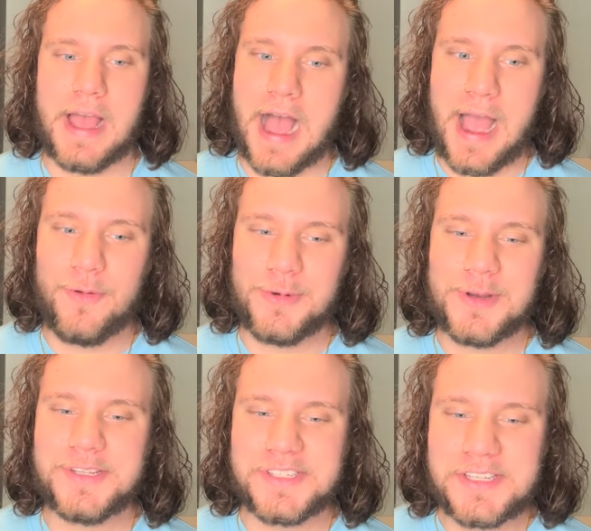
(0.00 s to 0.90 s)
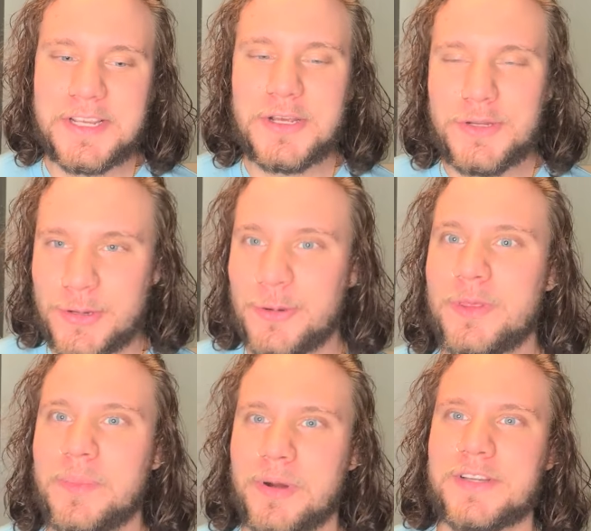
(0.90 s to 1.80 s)
I was to
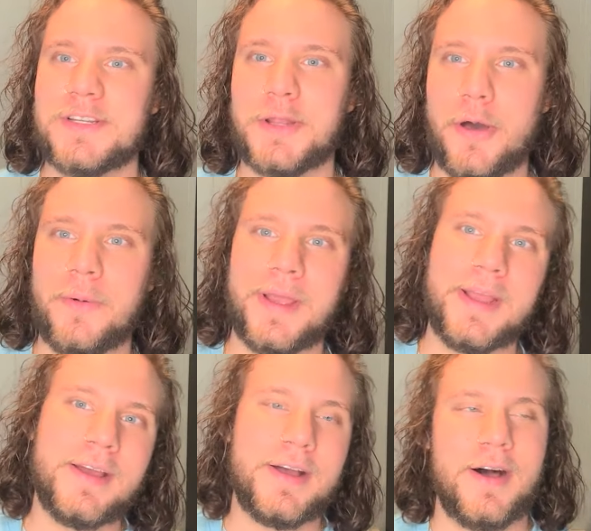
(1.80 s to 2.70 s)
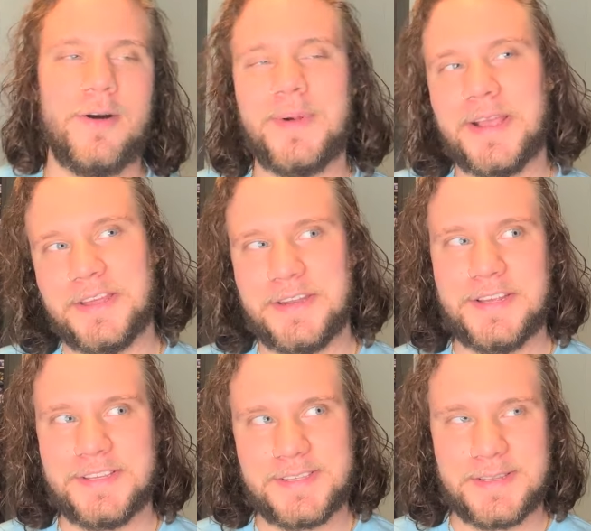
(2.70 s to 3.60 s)
the person going, oh my
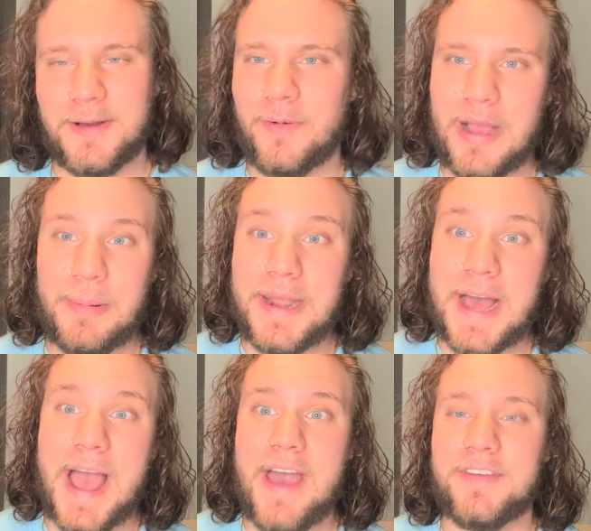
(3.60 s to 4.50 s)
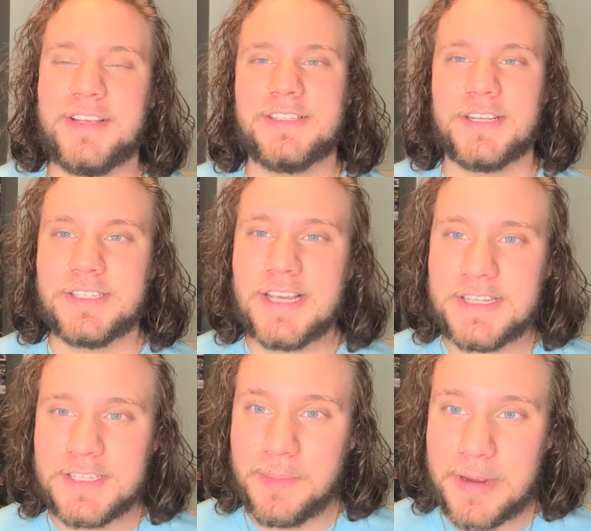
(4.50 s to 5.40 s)
goodness, why am I not having
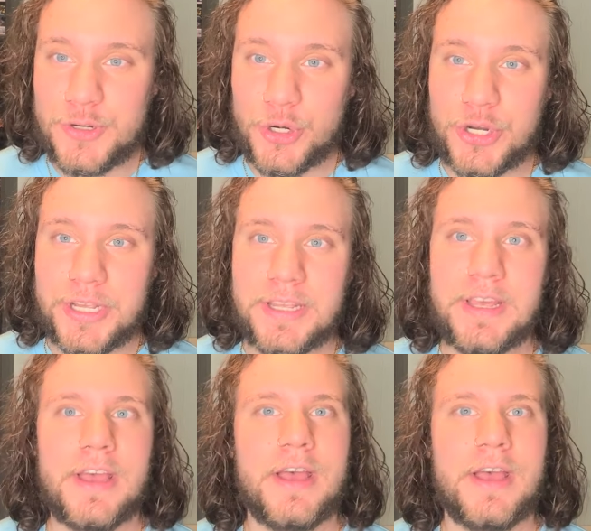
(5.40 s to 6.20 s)
success on my journey?